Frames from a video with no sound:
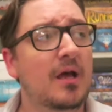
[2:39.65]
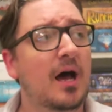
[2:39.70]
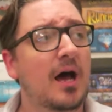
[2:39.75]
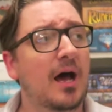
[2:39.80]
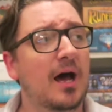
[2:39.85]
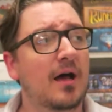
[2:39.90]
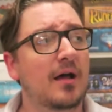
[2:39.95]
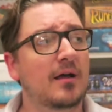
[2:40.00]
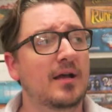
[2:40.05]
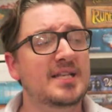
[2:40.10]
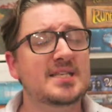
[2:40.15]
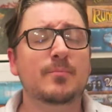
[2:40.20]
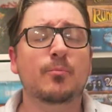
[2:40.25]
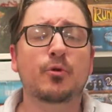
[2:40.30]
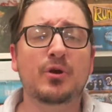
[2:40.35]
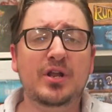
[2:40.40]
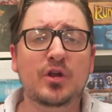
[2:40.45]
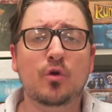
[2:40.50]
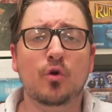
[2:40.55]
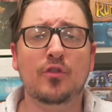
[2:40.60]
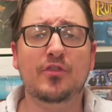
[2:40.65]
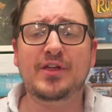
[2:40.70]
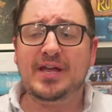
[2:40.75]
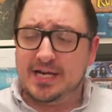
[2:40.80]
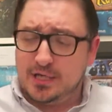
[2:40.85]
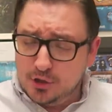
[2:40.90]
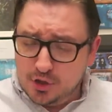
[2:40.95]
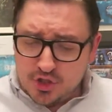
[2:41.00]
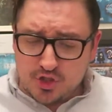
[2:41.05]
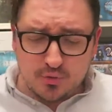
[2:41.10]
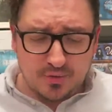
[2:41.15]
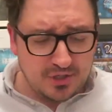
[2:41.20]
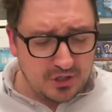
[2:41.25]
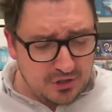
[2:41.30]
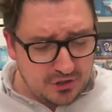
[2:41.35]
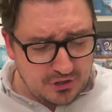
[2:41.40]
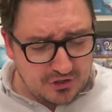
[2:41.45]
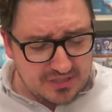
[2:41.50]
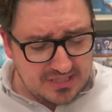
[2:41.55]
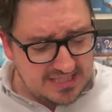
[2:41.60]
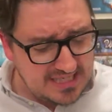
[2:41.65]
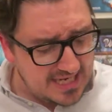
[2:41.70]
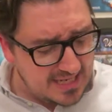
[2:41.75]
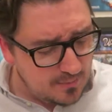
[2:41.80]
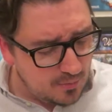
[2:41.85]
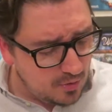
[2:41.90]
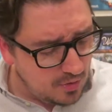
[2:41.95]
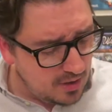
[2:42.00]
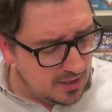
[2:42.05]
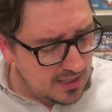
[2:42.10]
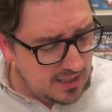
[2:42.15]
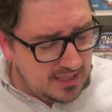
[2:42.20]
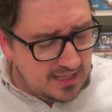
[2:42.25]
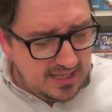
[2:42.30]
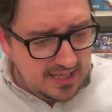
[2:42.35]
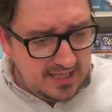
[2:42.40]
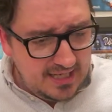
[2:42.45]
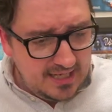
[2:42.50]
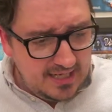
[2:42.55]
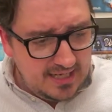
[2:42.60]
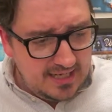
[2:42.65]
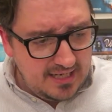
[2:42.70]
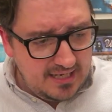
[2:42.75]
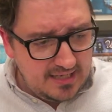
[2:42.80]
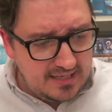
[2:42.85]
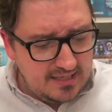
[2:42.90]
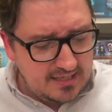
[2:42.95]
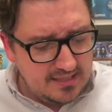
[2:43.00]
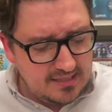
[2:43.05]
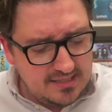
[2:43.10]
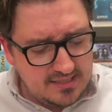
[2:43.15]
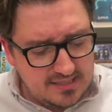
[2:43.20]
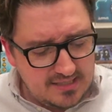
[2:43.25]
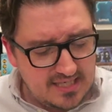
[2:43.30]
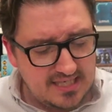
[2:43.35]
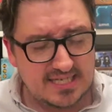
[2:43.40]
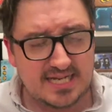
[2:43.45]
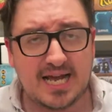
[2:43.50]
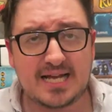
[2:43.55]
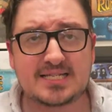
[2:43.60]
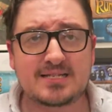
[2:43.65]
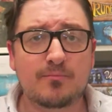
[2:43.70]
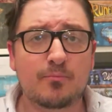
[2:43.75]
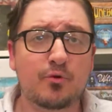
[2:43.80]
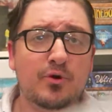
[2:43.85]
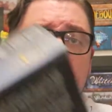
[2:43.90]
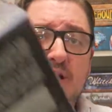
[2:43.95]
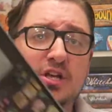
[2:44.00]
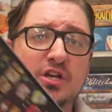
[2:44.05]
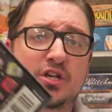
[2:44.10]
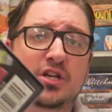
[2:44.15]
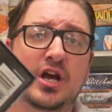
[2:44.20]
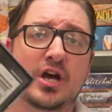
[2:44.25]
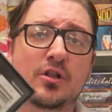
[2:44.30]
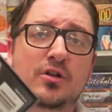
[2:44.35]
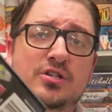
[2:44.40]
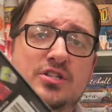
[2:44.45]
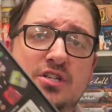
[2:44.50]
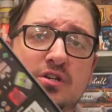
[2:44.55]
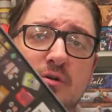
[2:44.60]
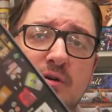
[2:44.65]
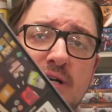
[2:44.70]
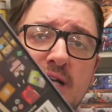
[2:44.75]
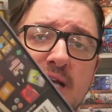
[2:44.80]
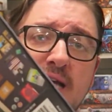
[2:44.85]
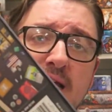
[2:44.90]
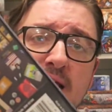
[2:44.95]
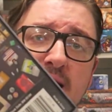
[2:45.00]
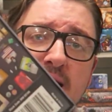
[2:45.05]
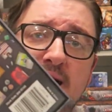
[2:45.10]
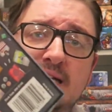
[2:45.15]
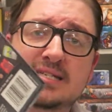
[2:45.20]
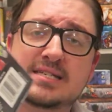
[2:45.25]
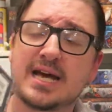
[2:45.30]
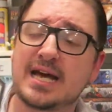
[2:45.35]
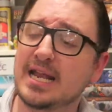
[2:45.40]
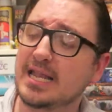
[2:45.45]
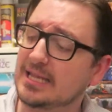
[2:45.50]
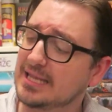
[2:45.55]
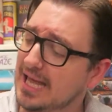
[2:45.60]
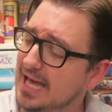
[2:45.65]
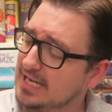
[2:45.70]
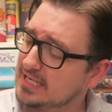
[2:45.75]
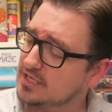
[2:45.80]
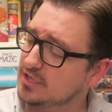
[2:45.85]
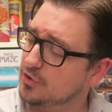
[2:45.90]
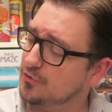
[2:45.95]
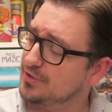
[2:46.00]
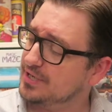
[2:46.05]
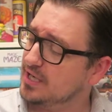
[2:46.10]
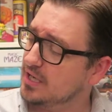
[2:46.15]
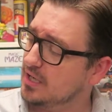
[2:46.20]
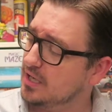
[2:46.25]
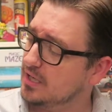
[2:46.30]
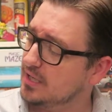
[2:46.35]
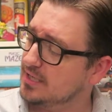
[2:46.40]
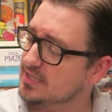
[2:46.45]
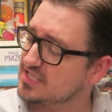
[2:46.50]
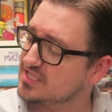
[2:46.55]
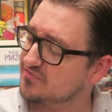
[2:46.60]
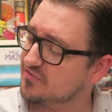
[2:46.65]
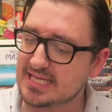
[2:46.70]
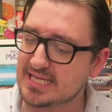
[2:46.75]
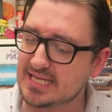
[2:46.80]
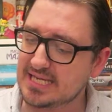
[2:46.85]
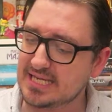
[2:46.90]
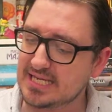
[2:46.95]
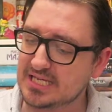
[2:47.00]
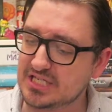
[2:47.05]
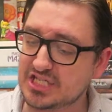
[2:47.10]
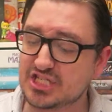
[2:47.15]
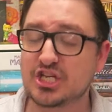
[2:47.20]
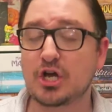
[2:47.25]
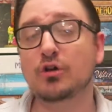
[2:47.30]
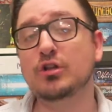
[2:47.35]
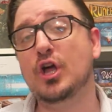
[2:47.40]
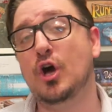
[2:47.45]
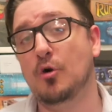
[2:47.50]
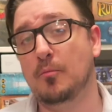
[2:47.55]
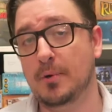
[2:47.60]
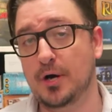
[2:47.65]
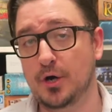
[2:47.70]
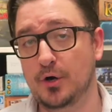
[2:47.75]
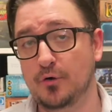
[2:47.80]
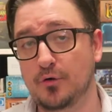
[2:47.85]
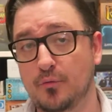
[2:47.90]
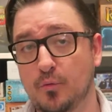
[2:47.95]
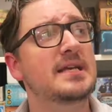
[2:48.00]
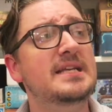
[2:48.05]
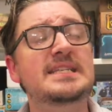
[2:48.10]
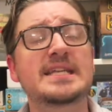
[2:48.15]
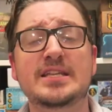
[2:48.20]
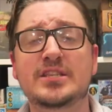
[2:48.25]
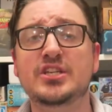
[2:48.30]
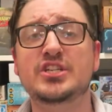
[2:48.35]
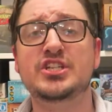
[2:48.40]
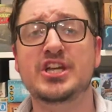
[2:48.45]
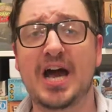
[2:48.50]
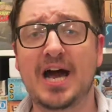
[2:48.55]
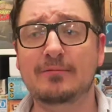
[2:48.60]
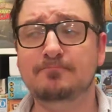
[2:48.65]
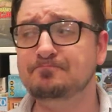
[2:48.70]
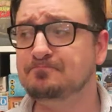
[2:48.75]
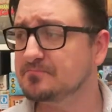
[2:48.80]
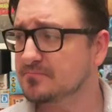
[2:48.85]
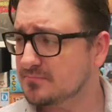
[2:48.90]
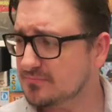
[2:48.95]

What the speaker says: It's a pretty cool thing. It looks really good on the table. It's got some pretty good color to it. It's got a lot going on. The solo mode, it did the job.